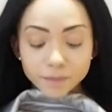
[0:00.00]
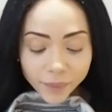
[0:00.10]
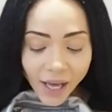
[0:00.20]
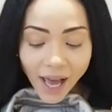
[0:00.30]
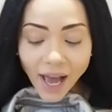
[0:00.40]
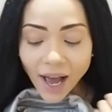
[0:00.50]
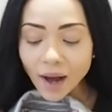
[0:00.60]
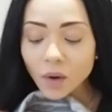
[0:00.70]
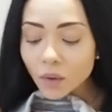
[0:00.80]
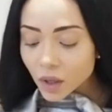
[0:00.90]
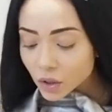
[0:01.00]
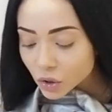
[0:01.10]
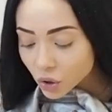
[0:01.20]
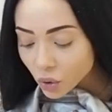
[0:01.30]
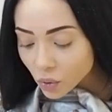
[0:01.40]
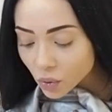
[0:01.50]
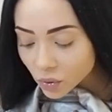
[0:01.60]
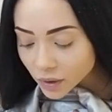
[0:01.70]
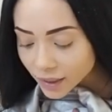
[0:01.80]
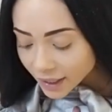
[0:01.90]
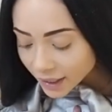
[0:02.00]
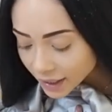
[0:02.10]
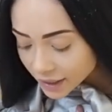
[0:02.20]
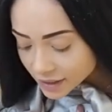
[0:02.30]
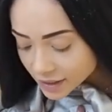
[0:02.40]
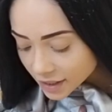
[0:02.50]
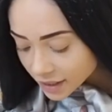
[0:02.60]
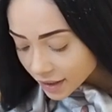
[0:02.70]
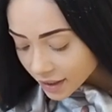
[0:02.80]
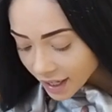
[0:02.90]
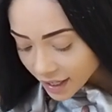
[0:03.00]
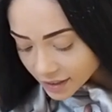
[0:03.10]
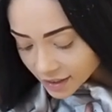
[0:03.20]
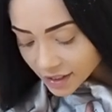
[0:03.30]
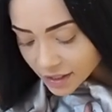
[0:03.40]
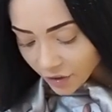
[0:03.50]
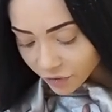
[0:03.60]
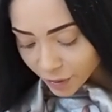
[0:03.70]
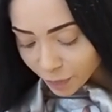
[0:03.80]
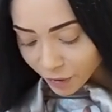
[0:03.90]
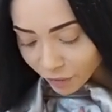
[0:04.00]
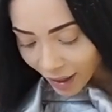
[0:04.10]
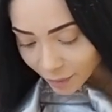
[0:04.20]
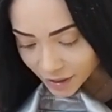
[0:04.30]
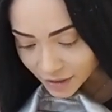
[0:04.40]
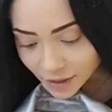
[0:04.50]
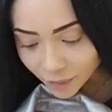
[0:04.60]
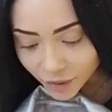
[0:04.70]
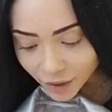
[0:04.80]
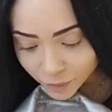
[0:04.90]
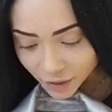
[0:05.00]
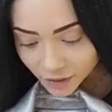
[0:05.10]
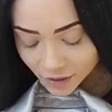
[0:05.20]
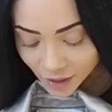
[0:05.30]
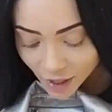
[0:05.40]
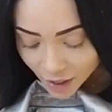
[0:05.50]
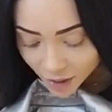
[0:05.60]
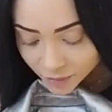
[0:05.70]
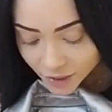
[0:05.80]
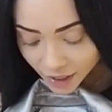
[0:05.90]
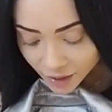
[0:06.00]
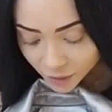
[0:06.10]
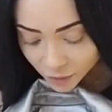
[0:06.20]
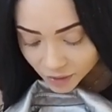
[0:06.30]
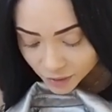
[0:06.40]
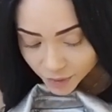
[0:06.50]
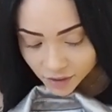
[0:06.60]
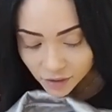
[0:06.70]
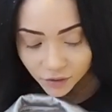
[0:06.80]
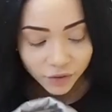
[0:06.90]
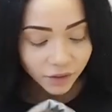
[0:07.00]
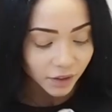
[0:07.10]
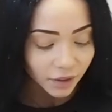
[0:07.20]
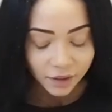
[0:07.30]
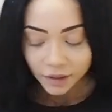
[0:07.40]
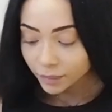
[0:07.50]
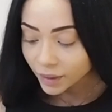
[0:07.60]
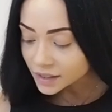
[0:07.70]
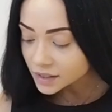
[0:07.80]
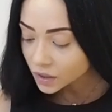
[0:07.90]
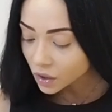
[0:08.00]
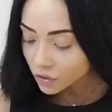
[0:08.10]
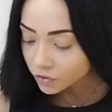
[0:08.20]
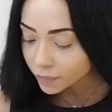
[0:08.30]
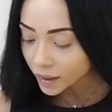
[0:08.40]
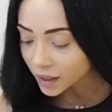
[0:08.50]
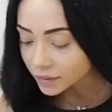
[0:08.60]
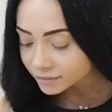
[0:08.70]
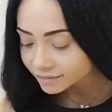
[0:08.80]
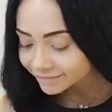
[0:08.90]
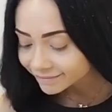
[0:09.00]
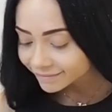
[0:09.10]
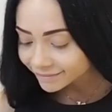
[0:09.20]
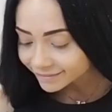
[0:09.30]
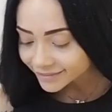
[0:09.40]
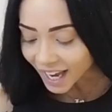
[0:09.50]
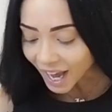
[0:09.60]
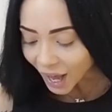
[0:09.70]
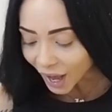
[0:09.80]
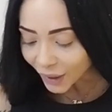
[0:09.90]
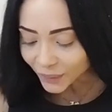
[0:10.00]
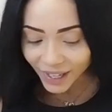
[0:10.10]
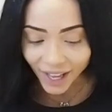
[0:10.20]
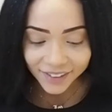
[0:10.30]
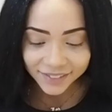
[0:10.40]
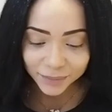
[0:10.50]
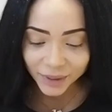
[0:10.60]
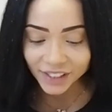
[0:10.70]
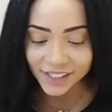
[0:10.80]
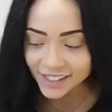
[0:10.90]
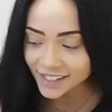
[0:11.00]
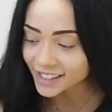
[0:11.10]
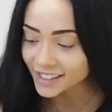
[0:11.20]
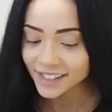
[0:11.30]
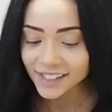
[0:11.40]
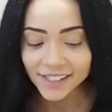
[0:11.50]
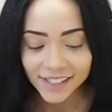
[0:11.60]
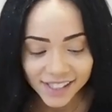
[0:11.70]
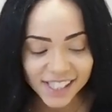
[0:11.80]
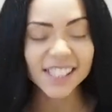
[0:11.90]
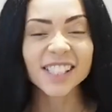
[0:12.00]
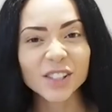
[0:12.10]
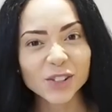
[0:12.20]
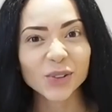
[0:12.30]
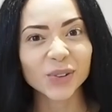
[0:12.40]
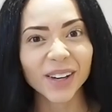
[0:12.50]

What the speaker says: But how cool is this? It's definitely been wrapped in something because I'm taking all these bits of plastic off, but I don't care because this is such a cool